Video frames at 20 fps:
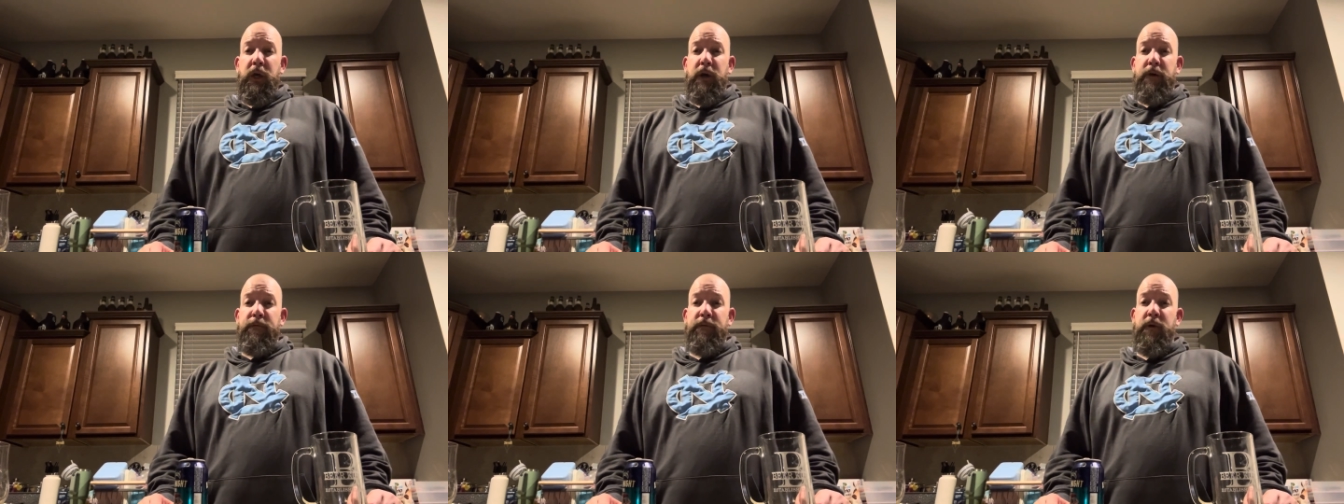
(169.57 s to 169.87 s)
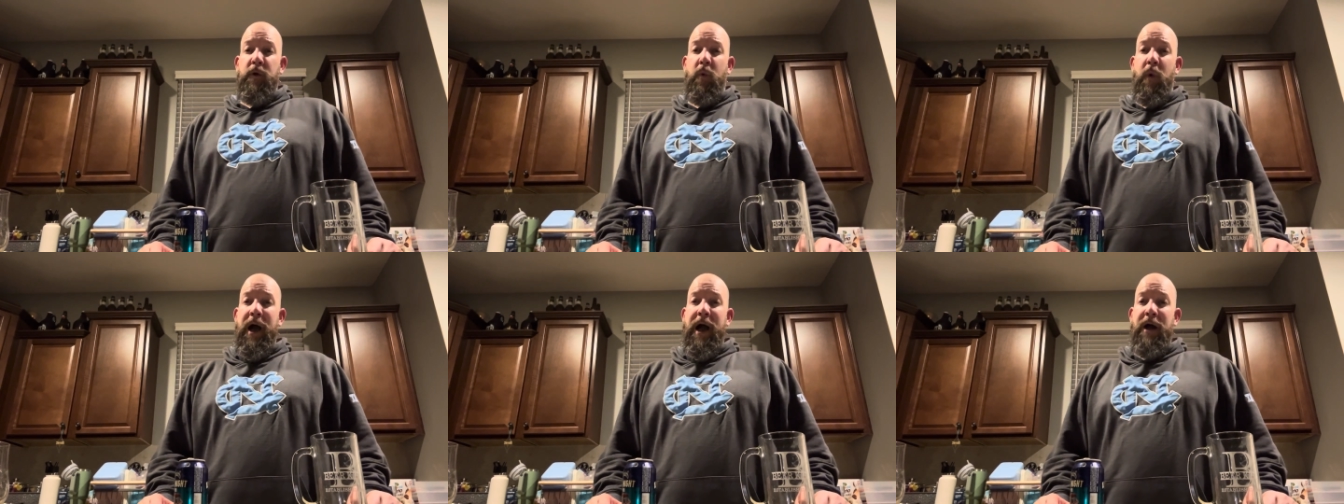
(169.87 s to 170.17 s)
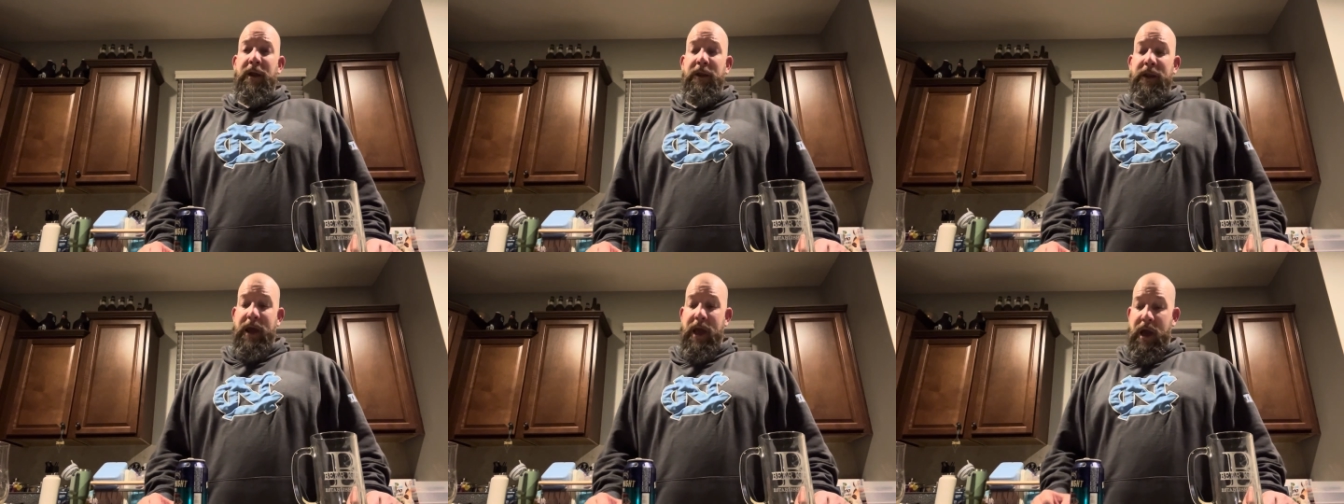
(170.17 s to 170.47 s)
for a
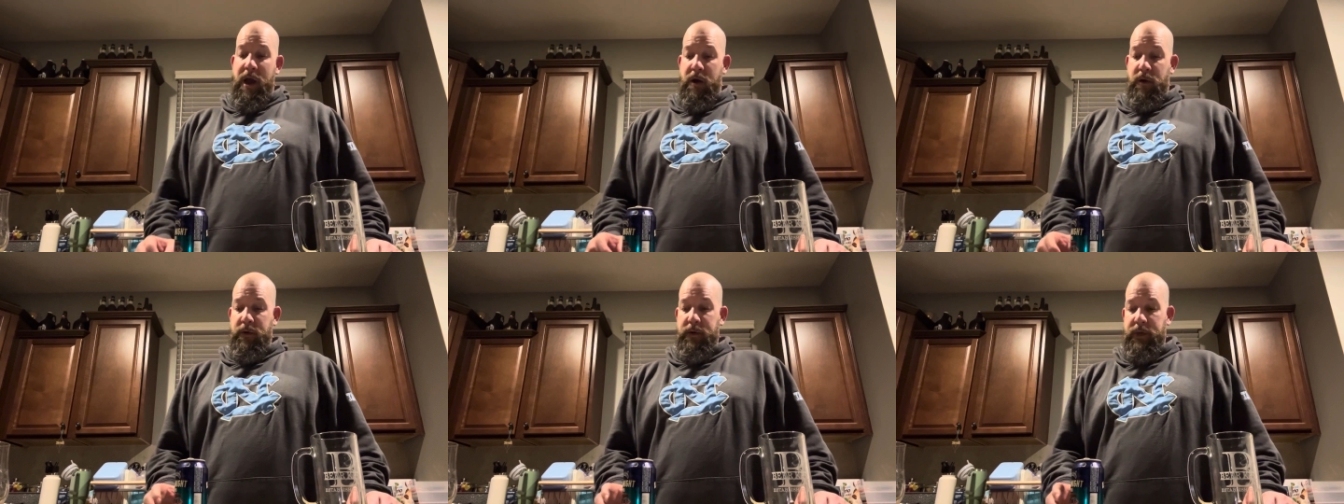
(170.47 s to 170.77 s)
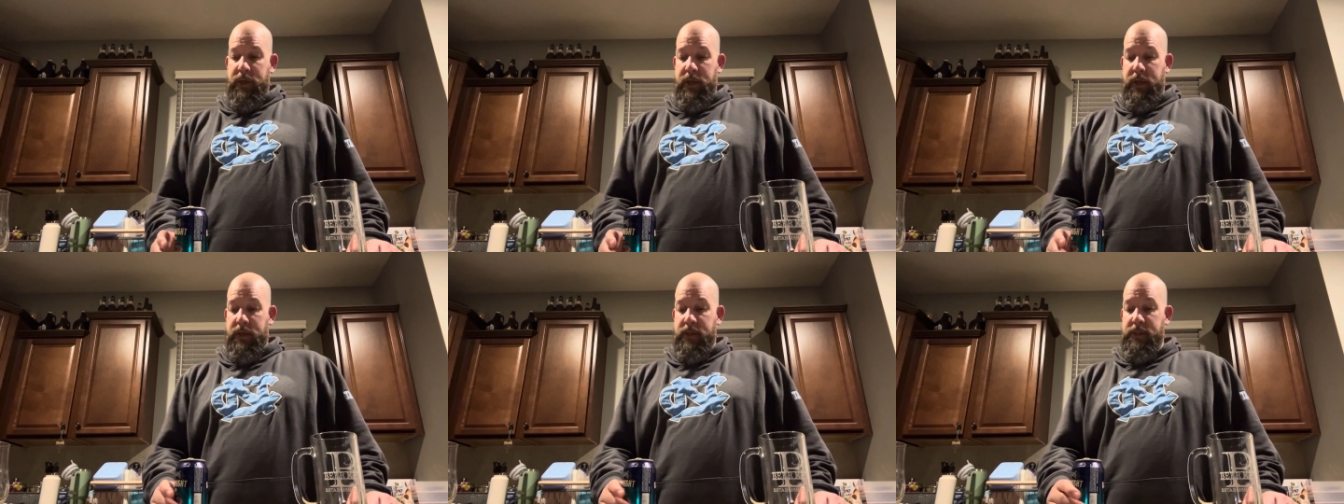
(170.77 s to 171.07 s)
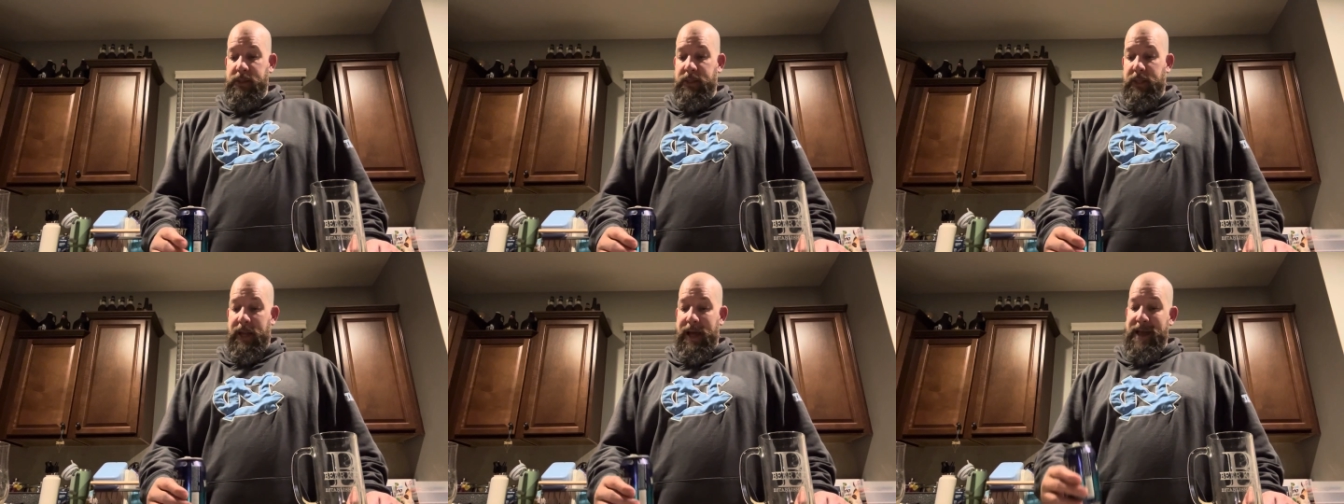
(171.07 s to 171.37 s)
while now, and this
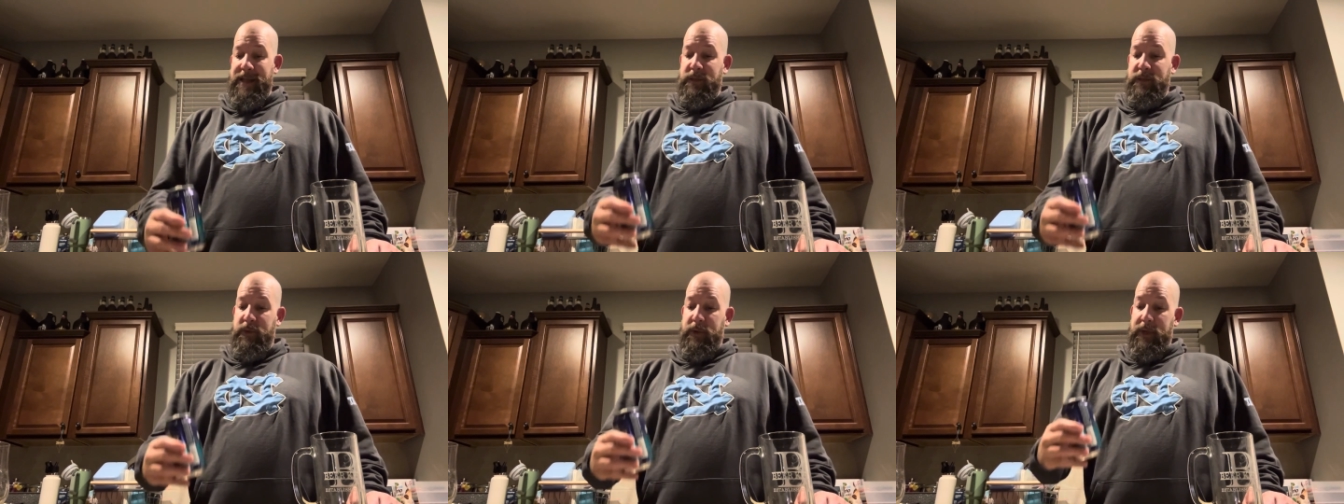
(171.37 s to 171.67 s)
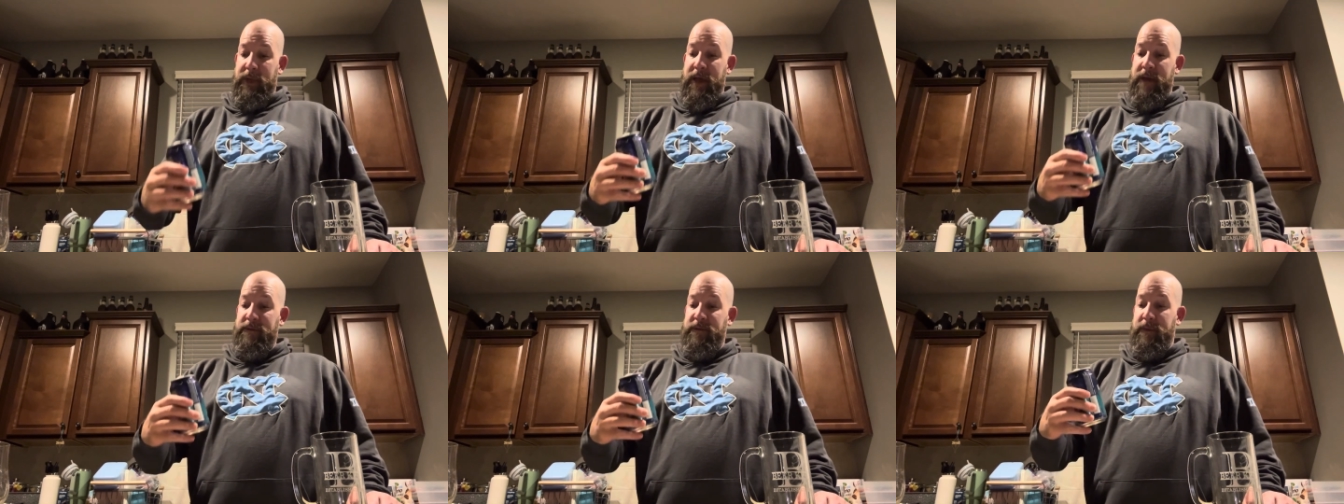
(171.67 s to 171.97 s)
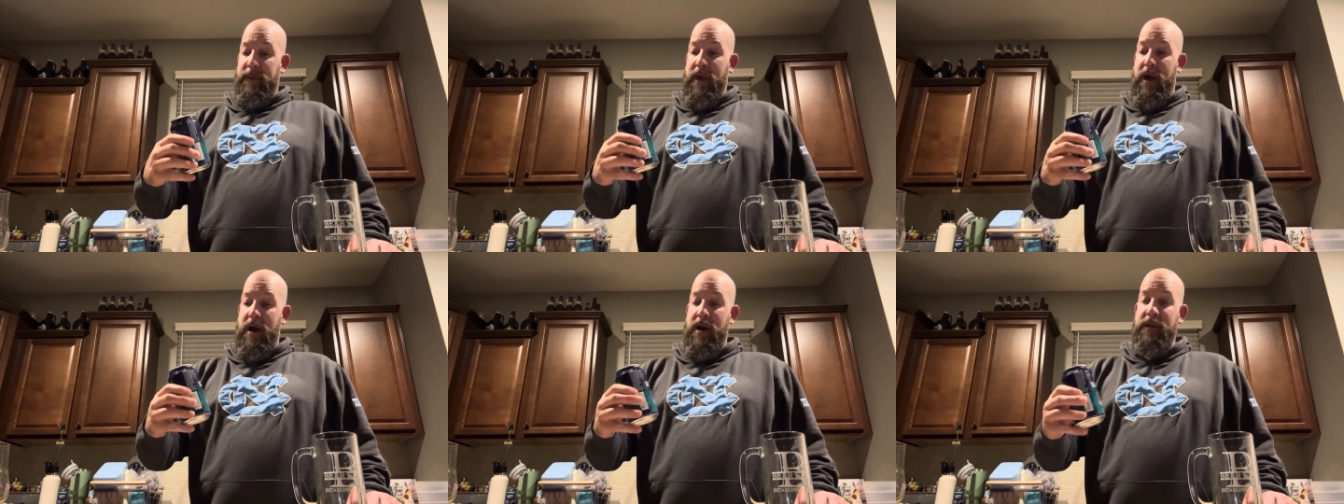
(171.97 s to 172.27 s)
is the last one left, to
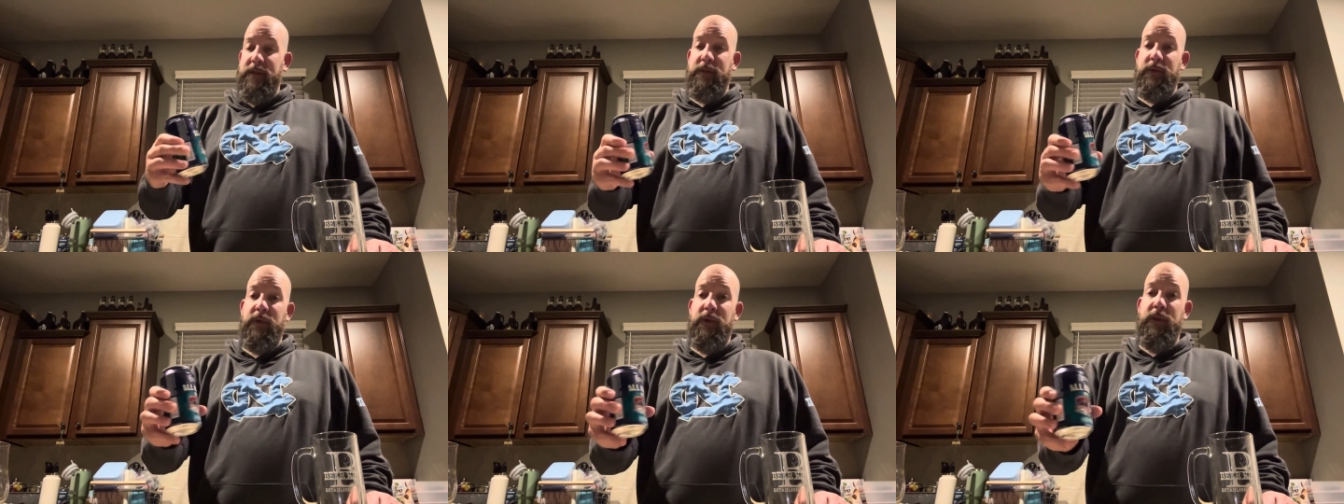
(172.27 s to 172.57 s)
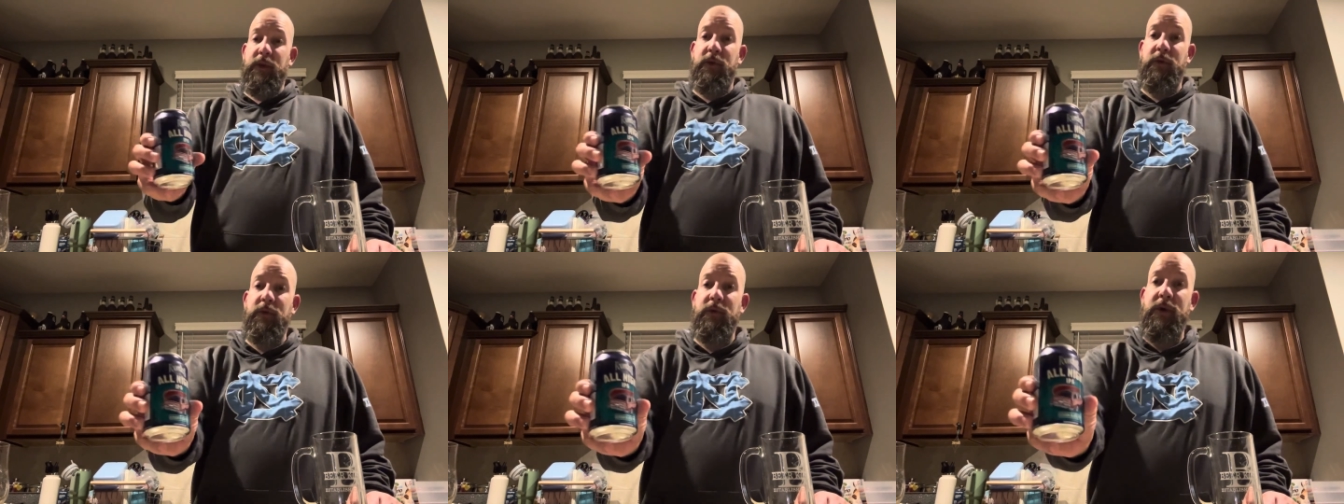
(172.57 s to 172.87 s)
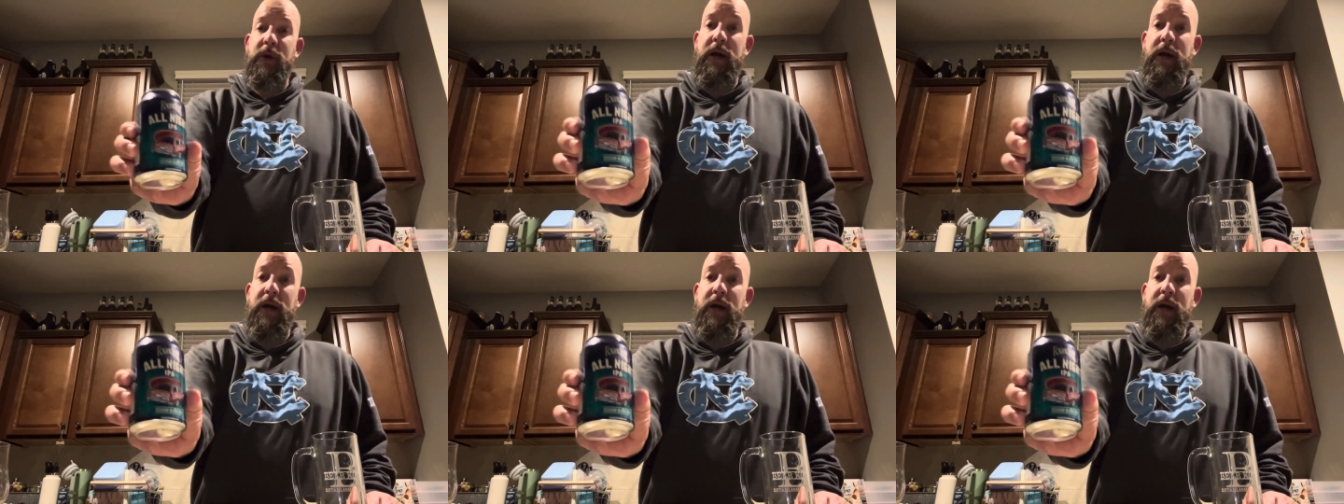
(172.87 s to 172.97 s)
be honest with you.